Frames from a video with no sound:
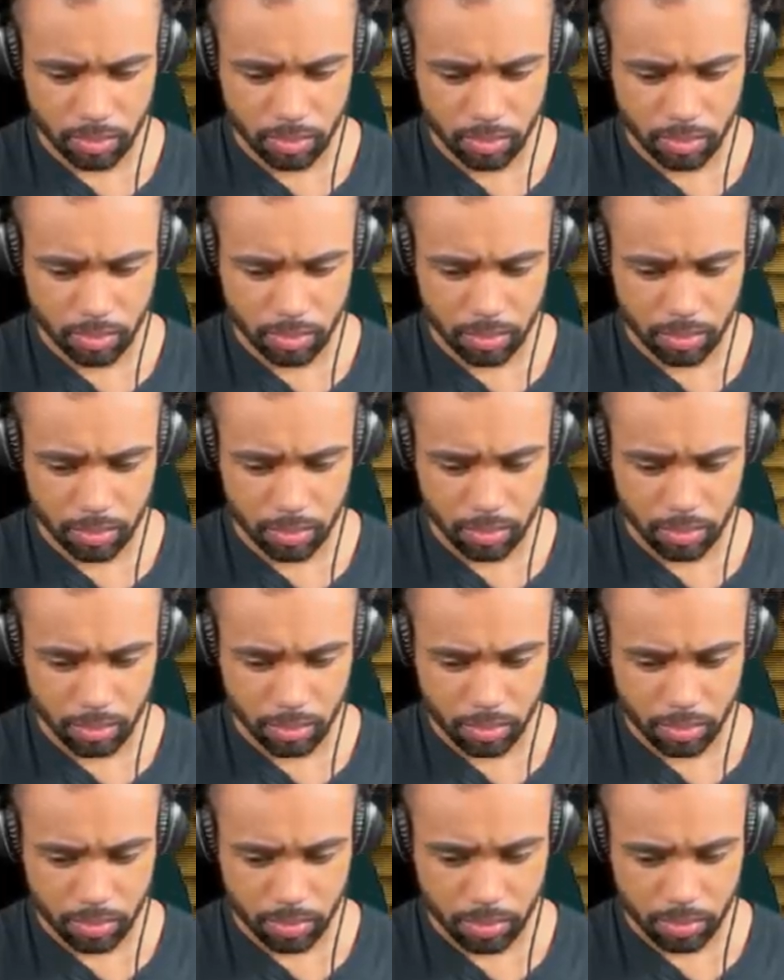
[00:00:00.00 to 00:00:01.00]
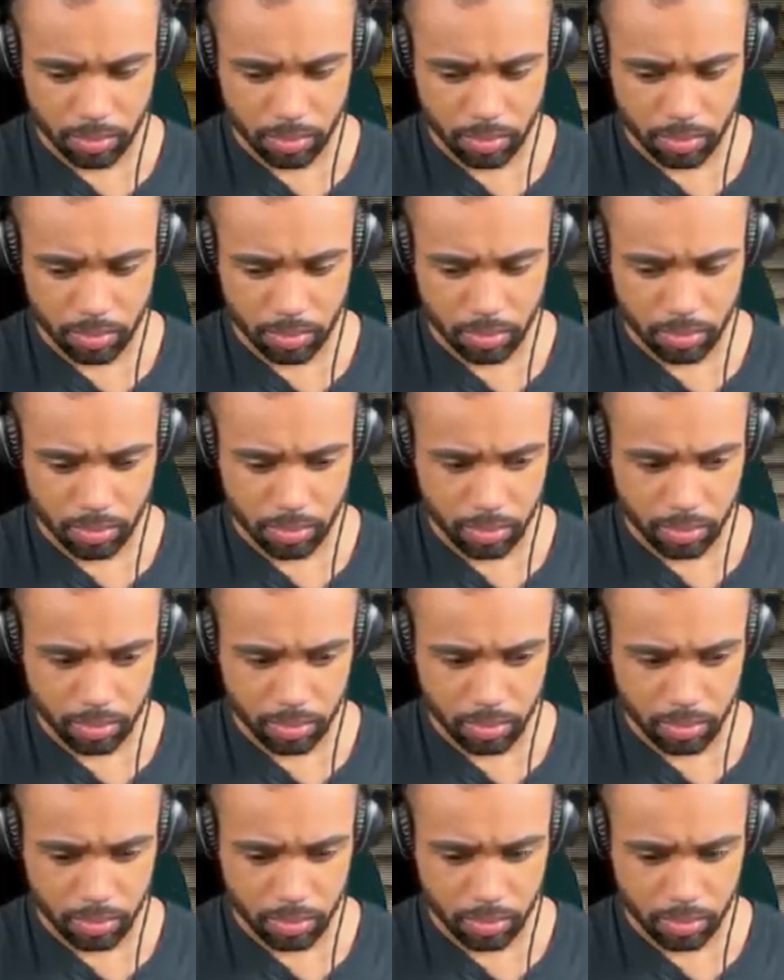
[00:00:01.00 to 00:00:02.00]
a safe path out of the
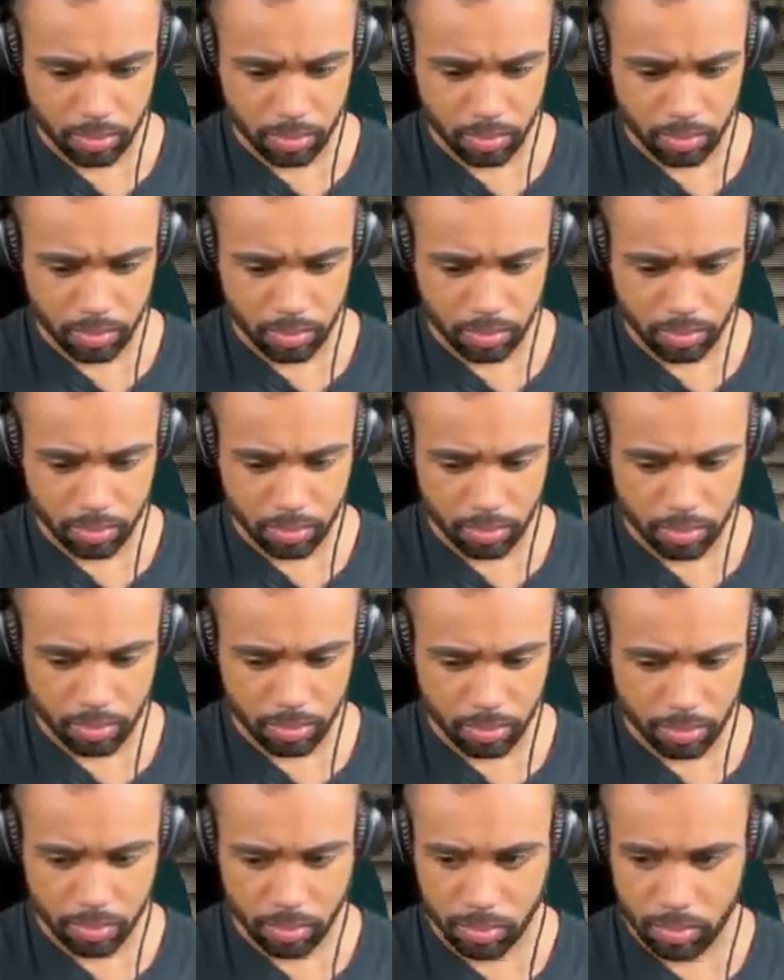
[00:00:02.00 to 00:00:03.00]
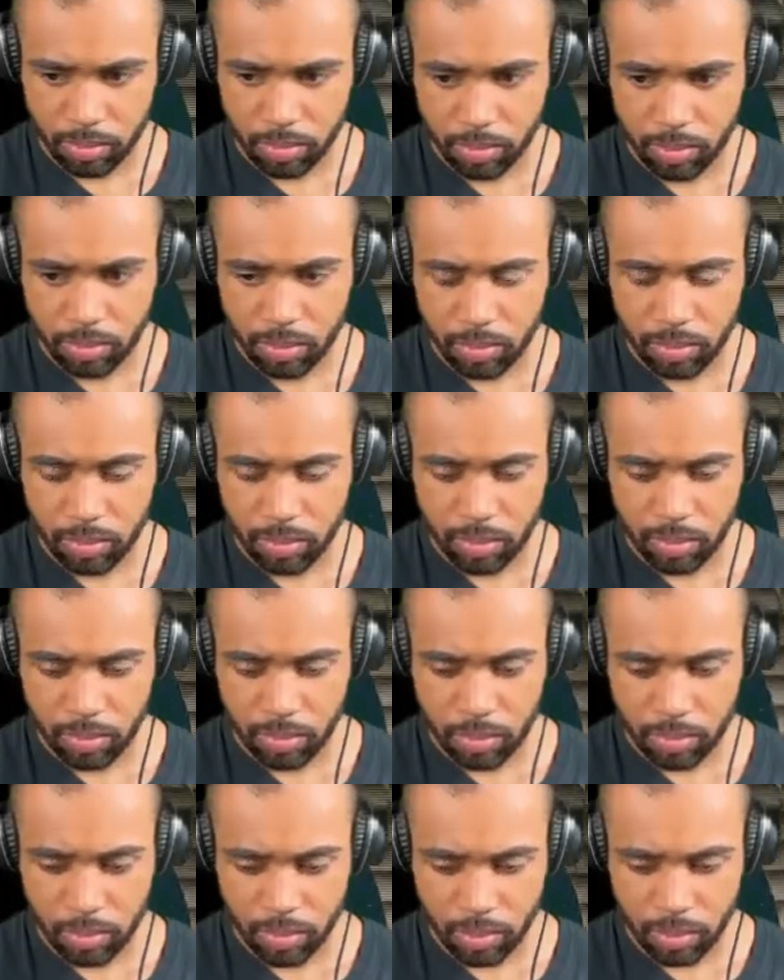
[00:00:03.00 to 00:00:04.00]
office and to the main lobby.
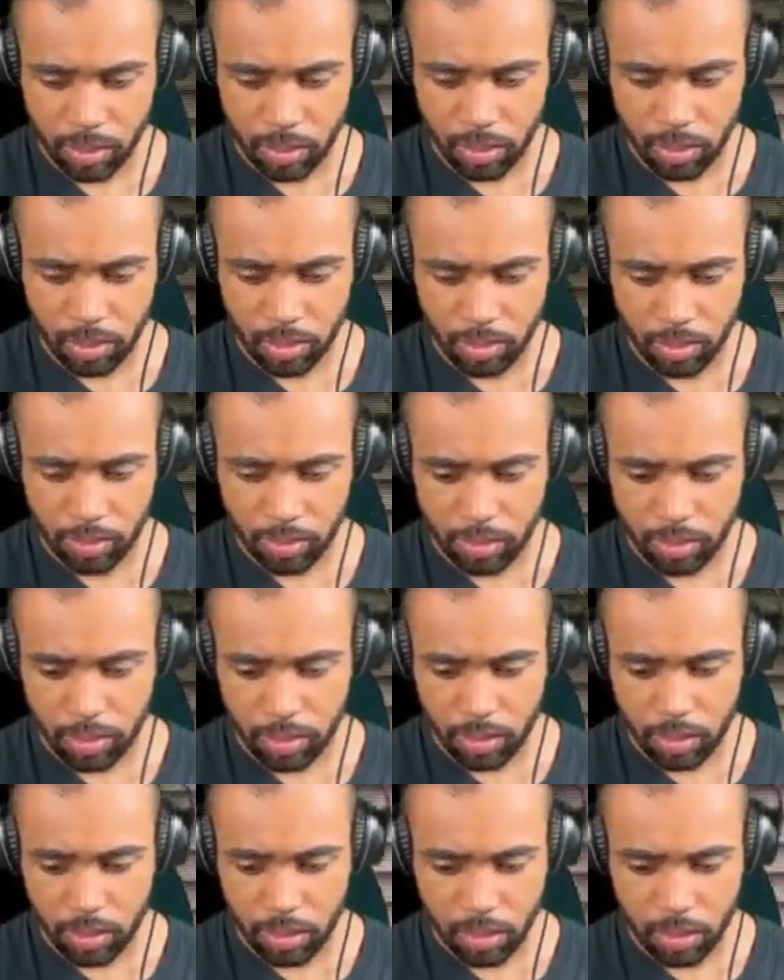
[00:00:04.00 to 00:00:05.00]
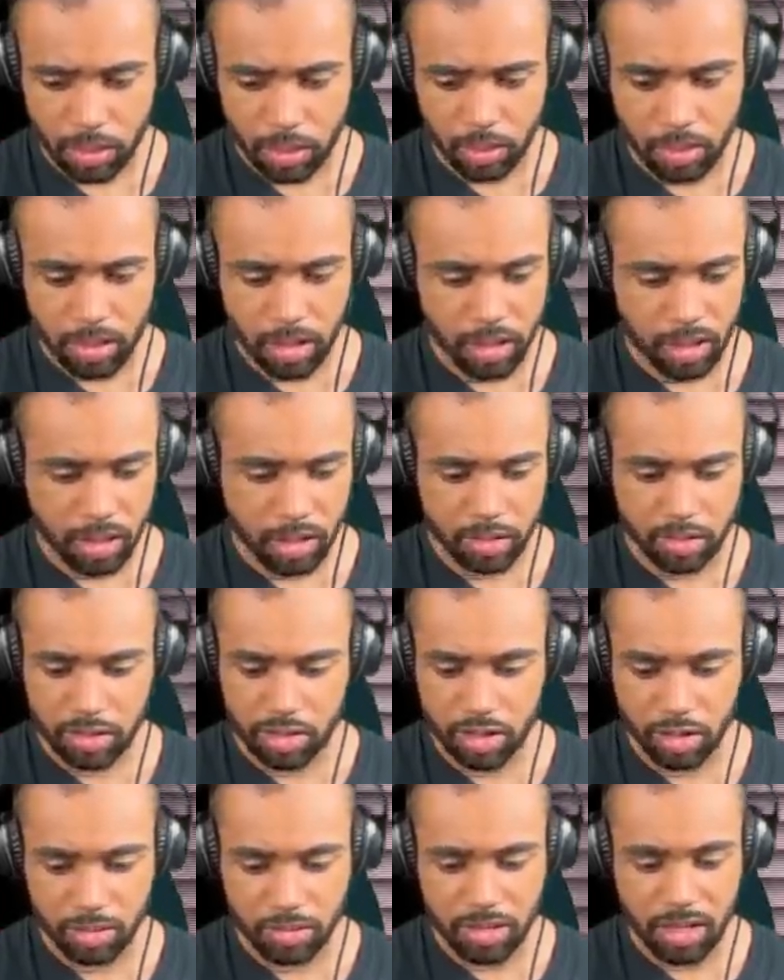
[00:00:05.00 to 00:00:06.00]
Huh. Okay,
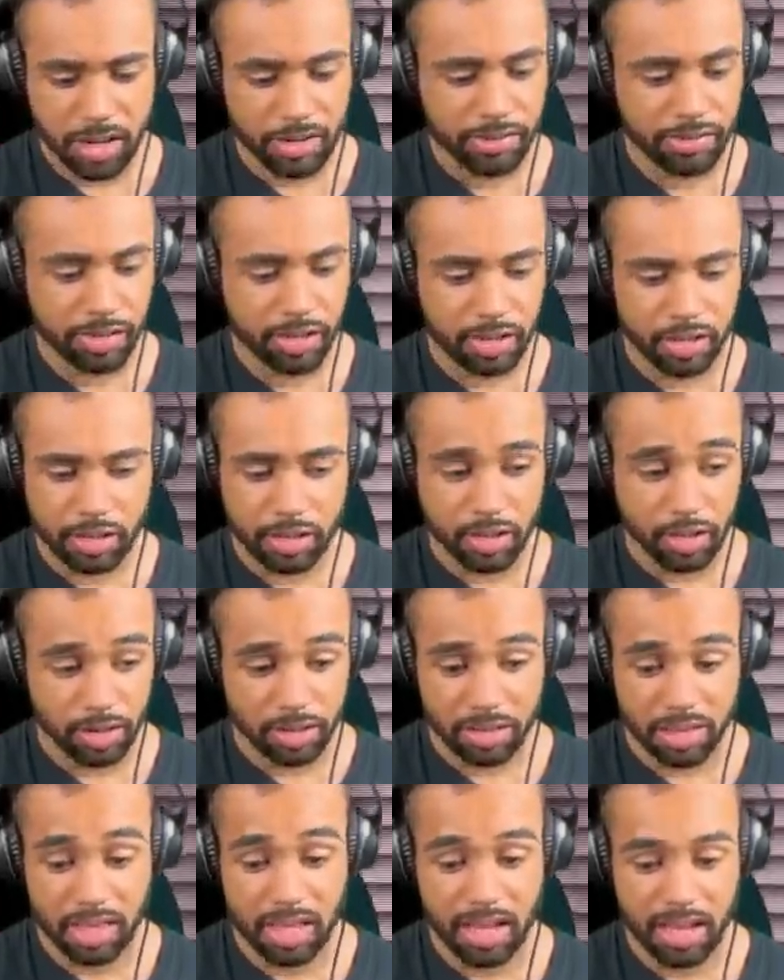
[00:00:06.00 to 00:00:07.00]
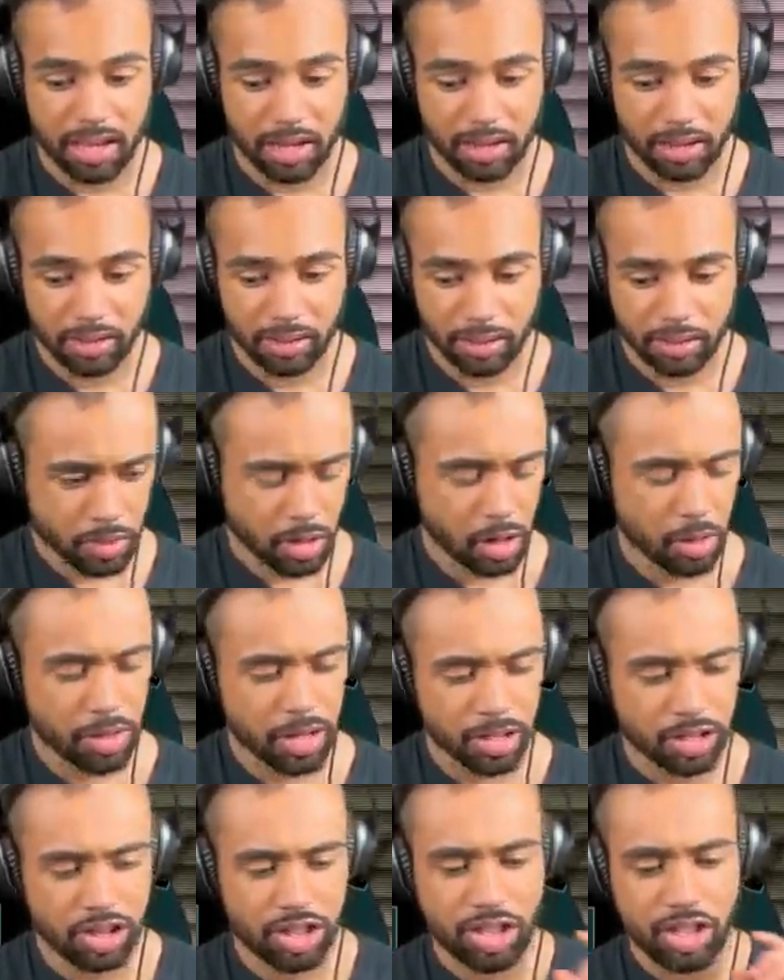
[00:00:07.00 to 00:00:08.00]
so definitely not there.
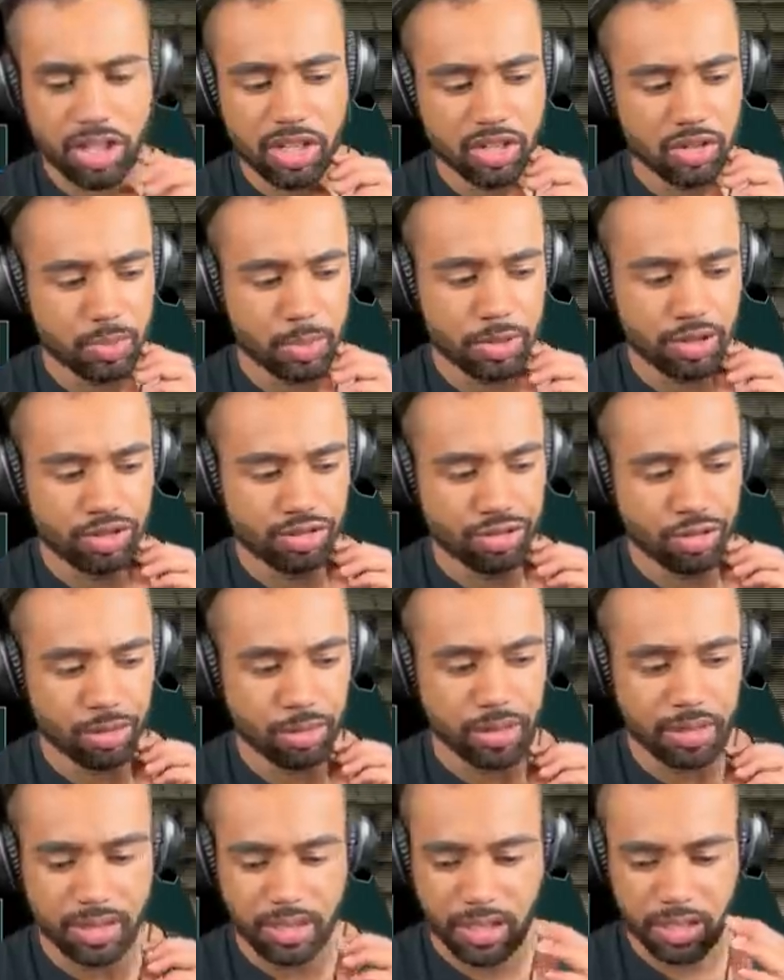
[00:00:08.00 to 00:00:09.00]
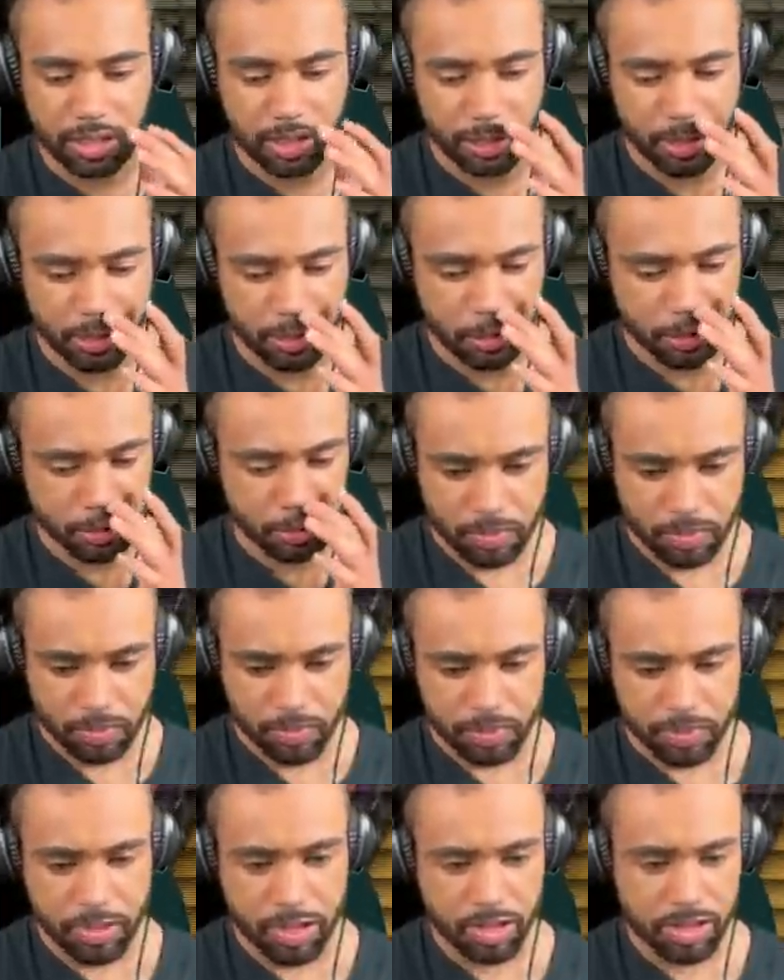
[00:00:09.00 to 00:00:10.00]
Okay, Chica's patrolling here.
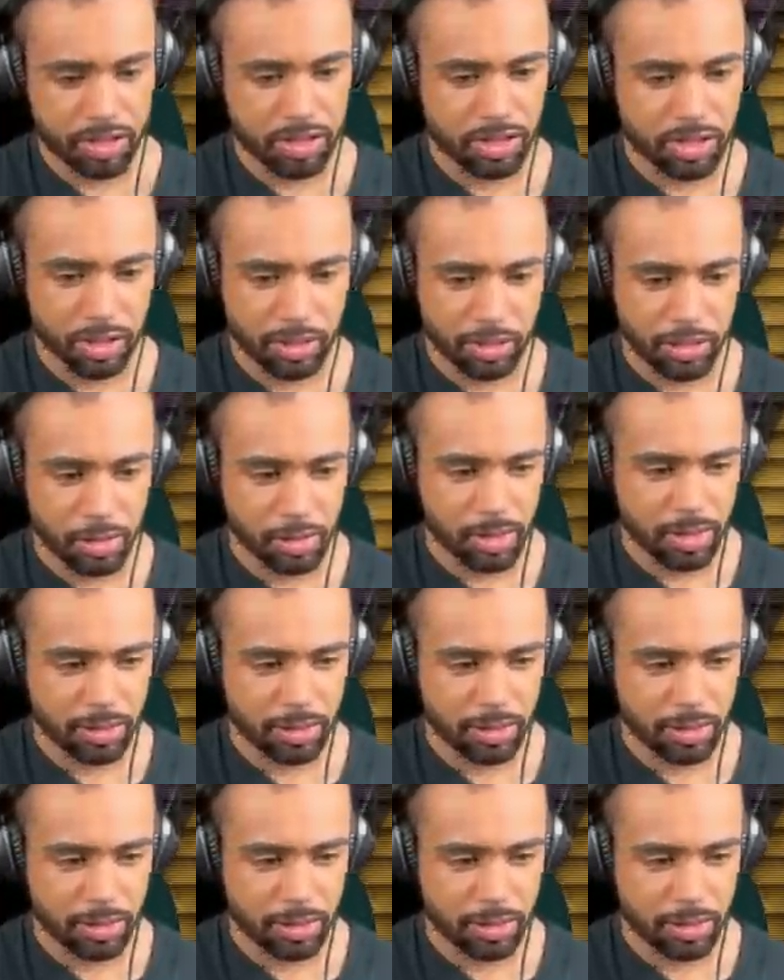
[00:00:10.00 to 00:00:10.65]
This is the only way,